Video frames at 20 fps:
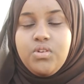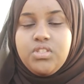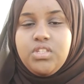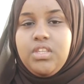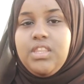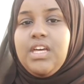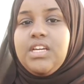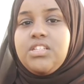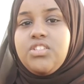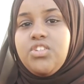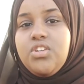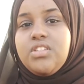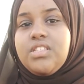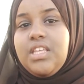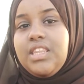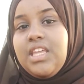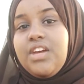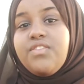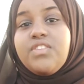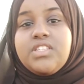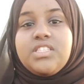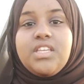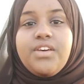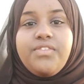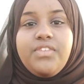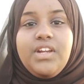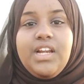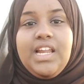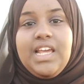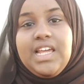So that shows that there is
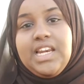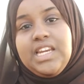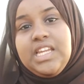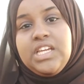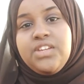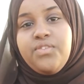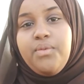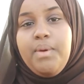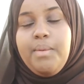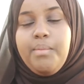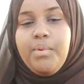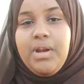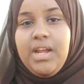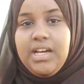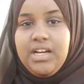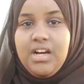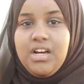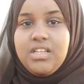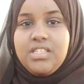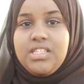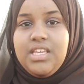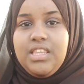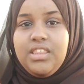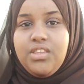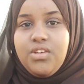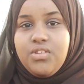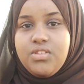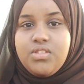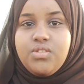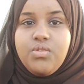definitely a need for people like us in
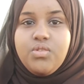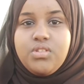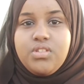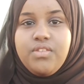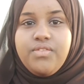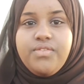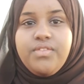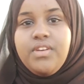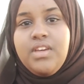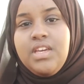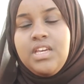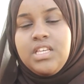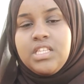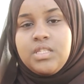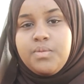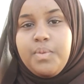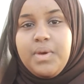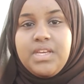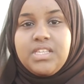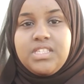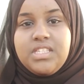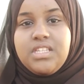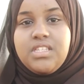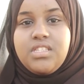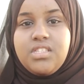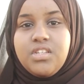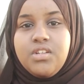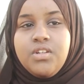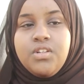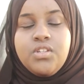those sorts of spaces.